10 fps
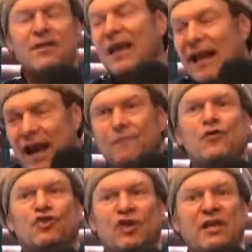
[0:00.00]
That half
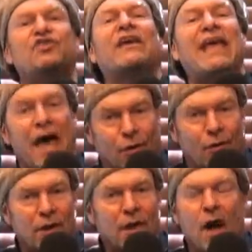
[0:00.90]
your city's a
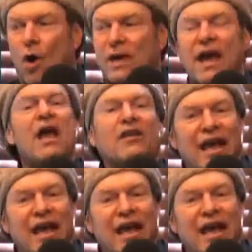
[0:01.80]
ghetto, okay?